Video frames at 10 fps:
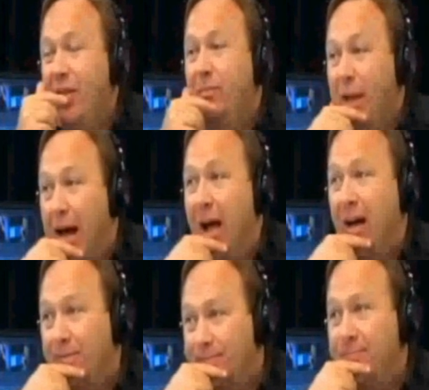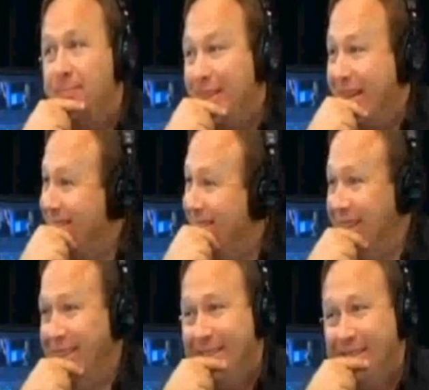on the block.
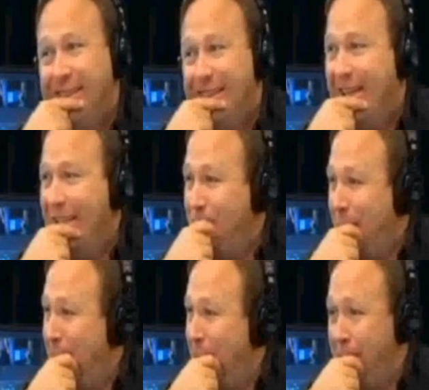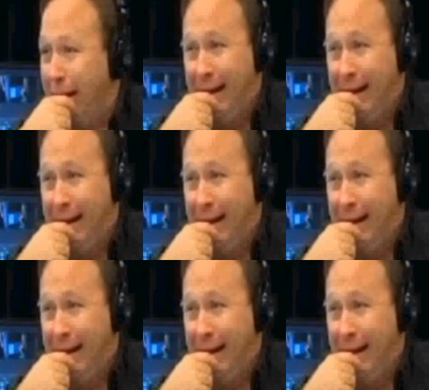These people.